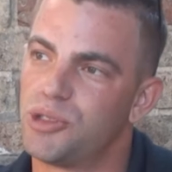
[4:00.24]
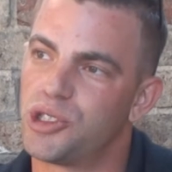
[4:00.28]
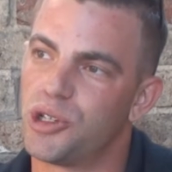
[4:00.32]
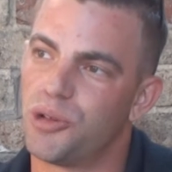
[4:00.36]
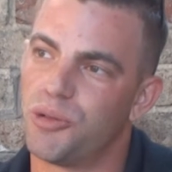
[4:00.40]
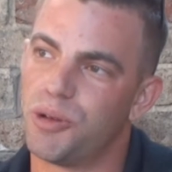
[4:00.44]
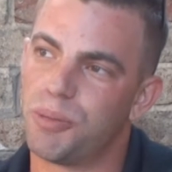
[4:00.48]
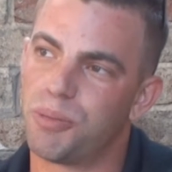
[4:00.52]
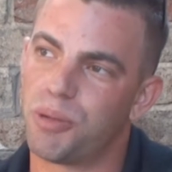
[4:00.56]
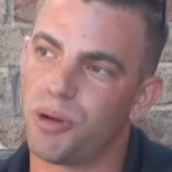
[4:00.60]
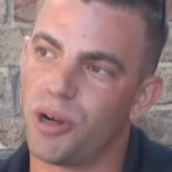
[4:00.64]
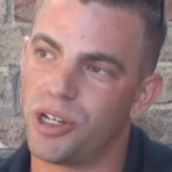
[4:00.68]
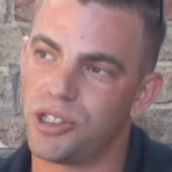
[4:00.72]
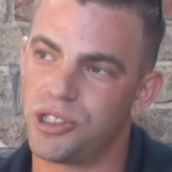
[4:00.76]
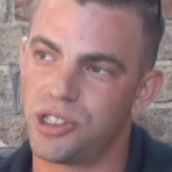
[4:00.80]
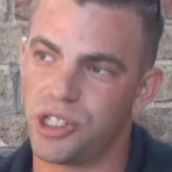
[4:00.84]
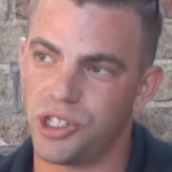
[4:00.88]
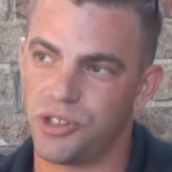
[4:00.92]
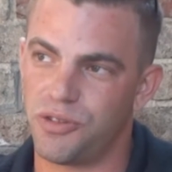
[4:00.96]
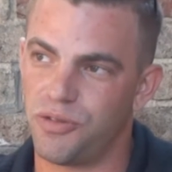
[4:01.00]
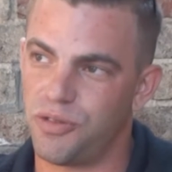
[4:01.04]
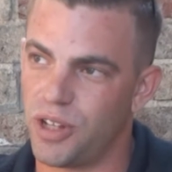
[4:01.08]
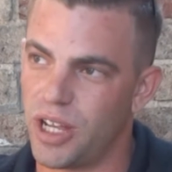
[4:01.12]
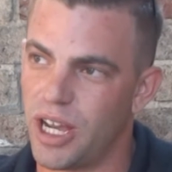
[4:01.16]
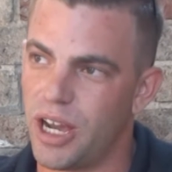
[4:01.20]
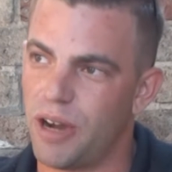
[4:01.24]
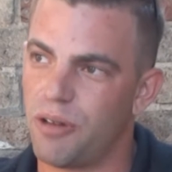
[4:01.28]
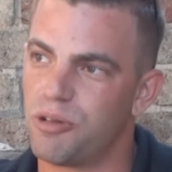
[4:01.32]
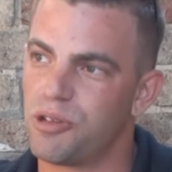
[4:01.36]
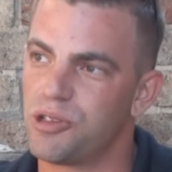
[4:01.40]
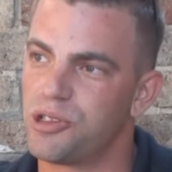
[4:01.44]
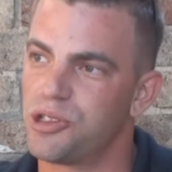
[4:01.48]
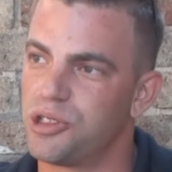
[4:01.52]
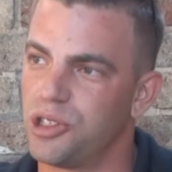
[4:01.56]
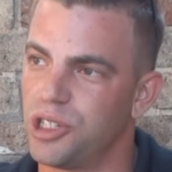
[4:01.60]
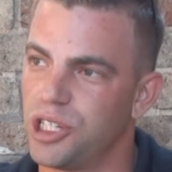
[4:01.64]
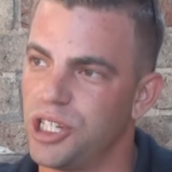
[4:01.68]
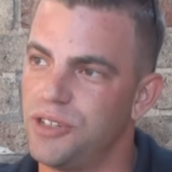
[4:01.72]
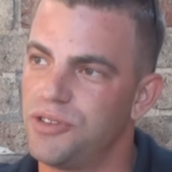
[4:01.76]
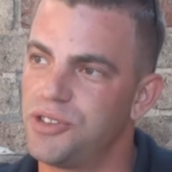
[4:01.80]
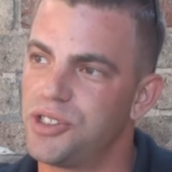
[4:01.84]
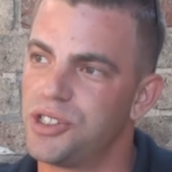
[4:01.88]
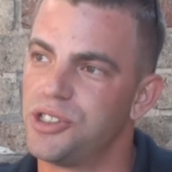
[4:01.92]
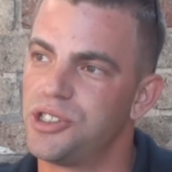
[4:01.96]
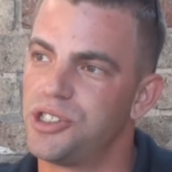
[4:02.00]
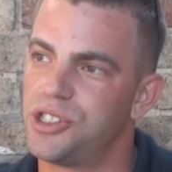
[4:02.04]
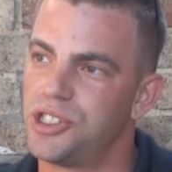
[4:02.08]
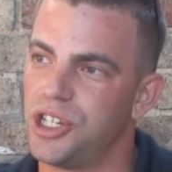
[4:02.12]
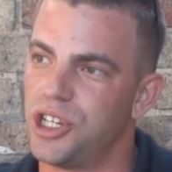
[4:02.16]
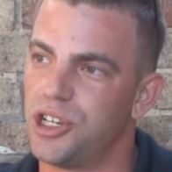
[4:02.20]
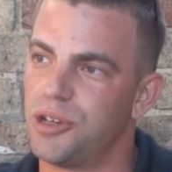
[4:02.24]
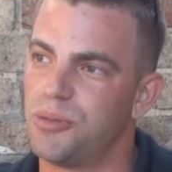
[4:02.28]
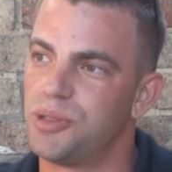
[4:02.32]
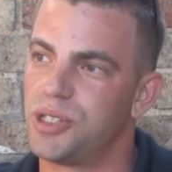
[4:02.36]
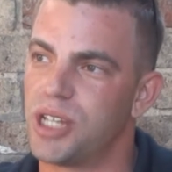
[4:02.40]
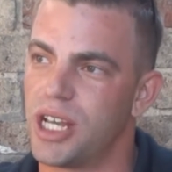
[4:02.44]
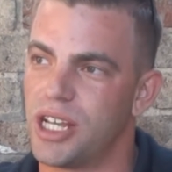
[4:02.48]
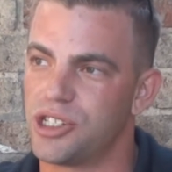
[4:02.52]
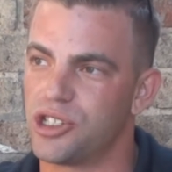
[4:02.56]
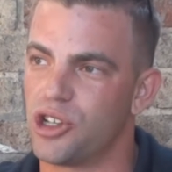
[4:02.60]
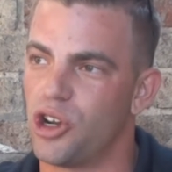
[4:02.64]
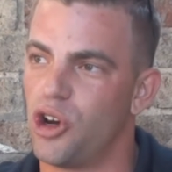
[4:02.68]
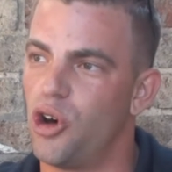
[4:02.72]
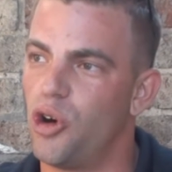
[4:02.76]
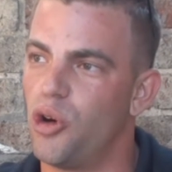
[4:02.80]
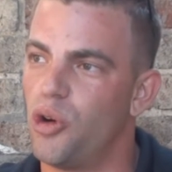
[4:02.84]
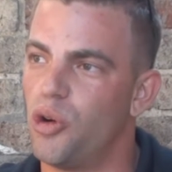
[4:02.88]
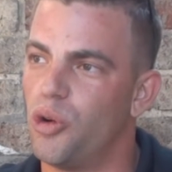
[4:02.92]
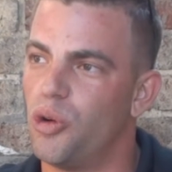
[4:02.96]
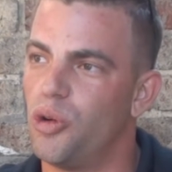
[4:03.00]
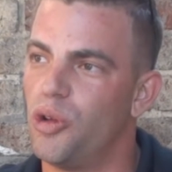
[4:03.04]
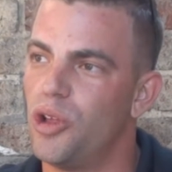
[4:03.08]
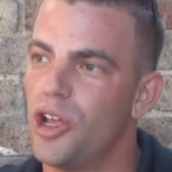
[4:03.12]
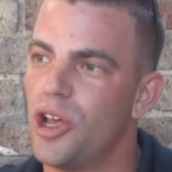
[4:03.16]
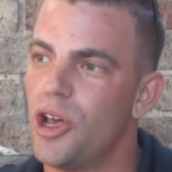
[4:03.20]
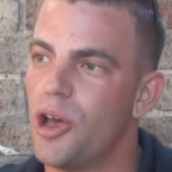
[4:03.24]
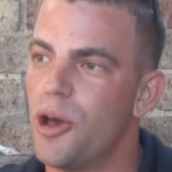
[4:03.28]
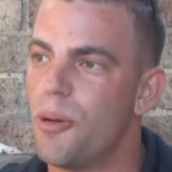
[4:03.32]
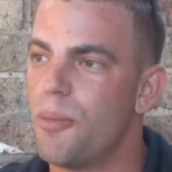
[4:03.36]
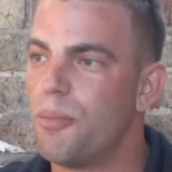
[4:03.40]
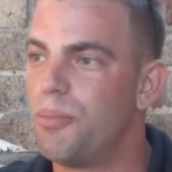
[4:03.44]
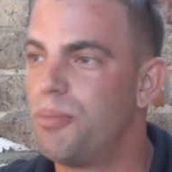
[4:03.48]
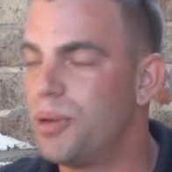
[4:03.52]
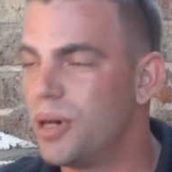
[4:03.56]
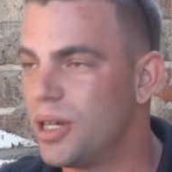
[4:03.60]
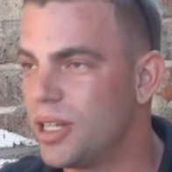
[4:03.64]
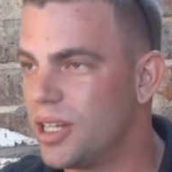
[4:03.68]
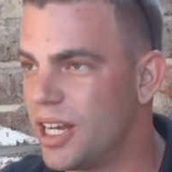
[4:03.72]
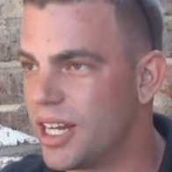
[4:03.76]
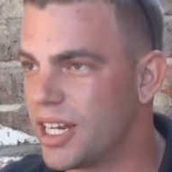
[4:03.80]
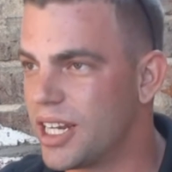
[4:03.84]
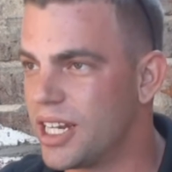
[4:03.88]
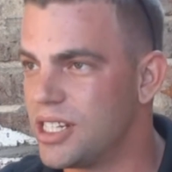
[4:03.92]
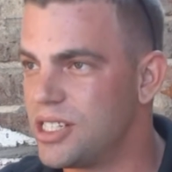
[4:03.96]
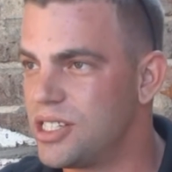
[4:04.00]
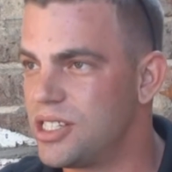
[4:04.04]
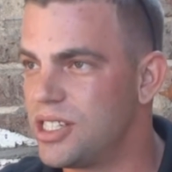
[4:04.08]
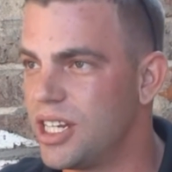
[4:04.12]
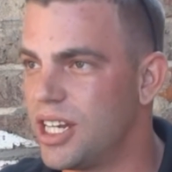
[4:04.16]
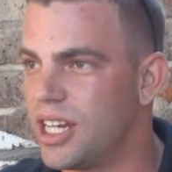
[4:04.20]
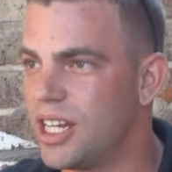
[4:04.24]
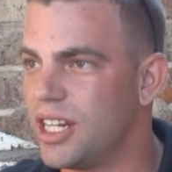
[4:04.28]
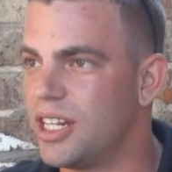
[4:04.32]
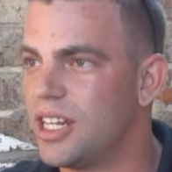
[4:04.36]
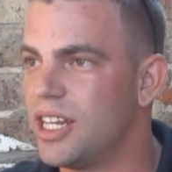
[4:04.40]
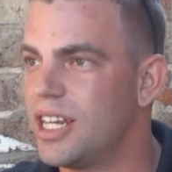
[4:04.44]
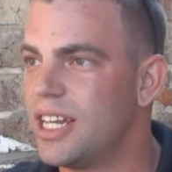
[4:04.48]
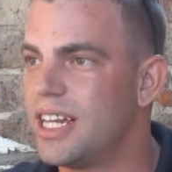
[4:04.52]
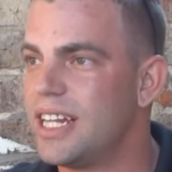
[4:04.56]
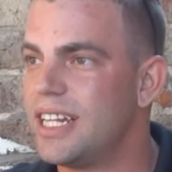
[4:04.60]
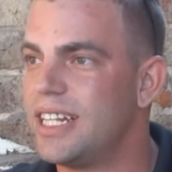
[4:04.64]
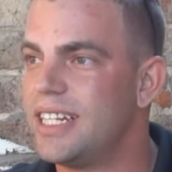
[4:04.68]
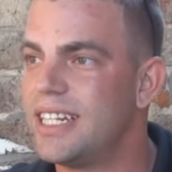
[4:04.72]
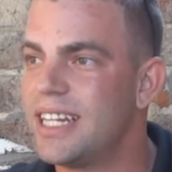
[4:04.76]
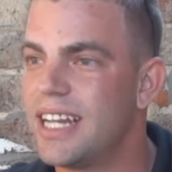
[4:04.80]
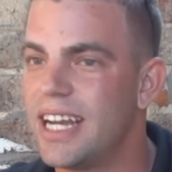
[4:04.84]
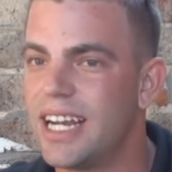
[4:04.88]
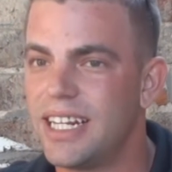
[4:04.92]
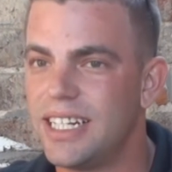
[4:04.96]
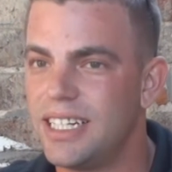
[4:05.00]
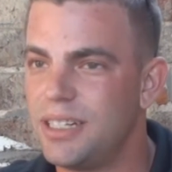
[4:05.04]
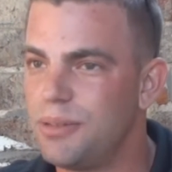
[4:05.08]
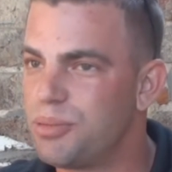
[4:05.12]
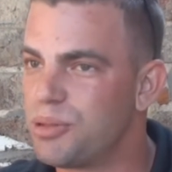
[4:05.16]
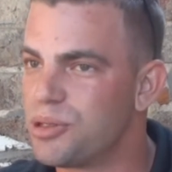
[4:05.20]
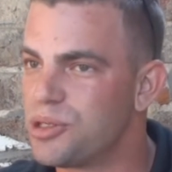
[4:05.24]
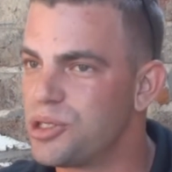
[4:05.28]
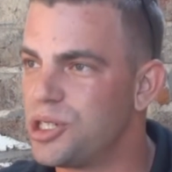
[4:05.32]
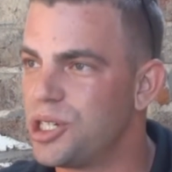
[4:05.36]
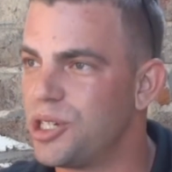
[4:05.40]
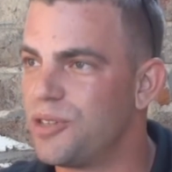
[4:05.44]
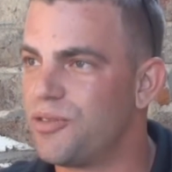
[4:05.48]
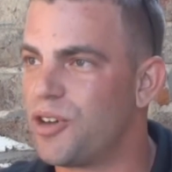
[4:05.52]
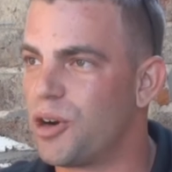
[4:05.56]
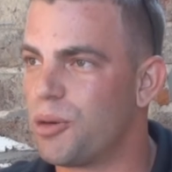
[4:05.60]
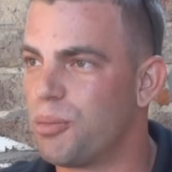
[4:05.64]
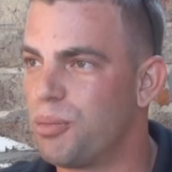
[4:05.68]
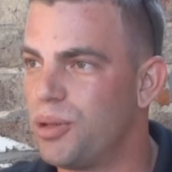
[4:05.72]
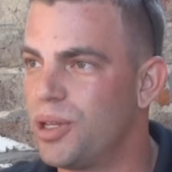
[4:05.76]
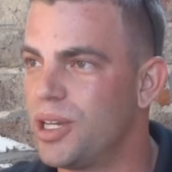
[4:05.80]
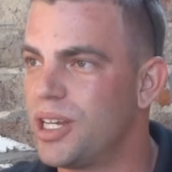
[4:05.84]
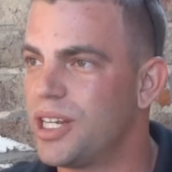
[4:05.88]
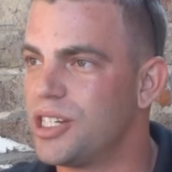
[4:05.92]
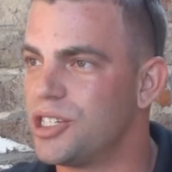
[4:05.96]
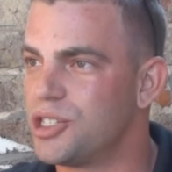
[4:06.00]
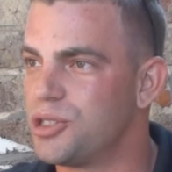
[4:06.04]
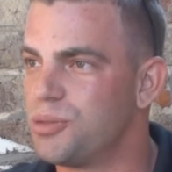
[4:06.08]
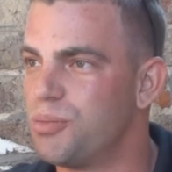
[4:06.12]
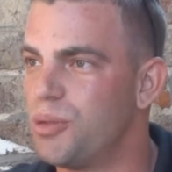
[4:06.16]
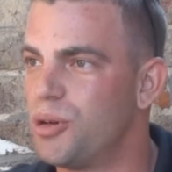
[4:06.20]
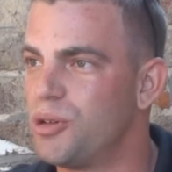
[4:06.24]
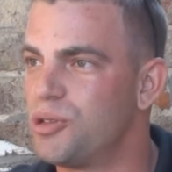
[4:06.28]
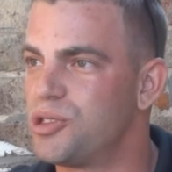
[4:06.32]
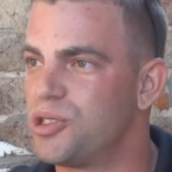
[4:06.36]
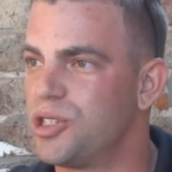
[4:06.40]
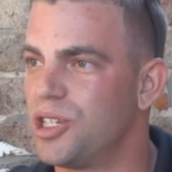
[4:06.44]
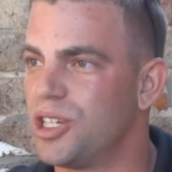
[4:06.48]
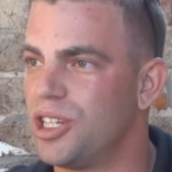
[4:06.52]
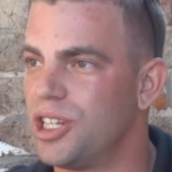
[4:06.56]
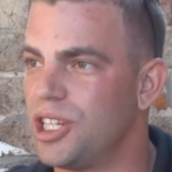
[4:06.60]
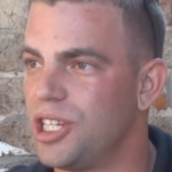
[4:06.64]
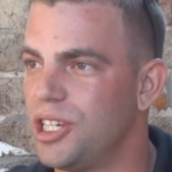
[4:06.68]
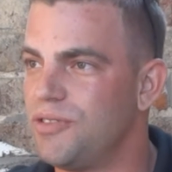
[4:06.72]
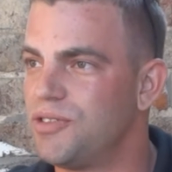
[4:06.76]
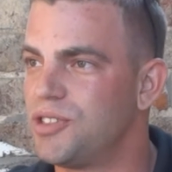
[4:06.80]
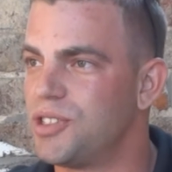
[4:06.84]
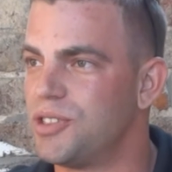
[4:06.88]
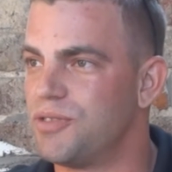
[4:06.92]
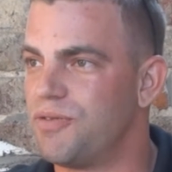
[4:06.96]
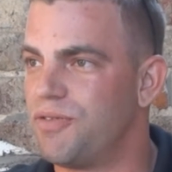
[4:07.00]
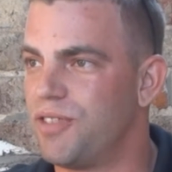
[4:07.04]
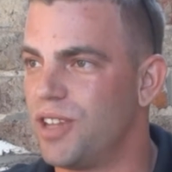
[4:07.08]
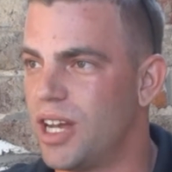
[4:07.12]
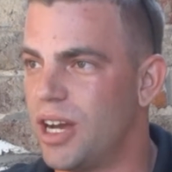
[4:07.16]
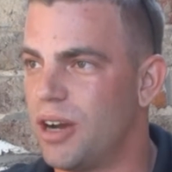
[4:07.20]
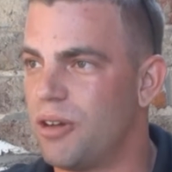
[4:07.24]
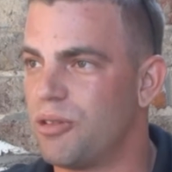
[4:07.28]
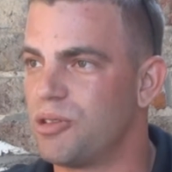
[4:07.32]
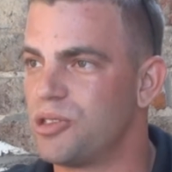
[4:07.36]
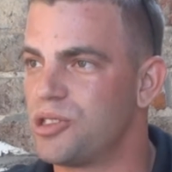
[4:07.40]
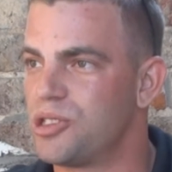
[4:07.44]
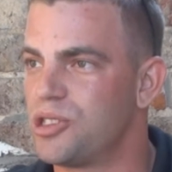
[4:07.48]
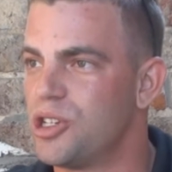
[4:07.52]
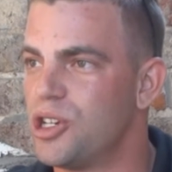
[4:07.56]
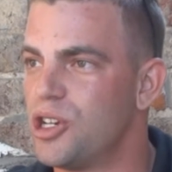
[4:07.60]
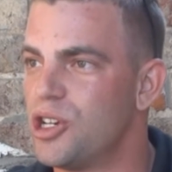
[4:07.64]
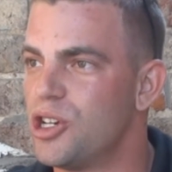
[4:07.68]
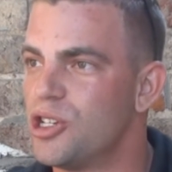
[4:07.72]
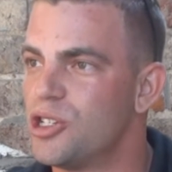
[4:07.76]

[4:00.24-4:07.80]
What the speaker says: So we process flowers, leaves, and stems as a whole, but like I said, 90% of our plant is mostly leaves and flowers.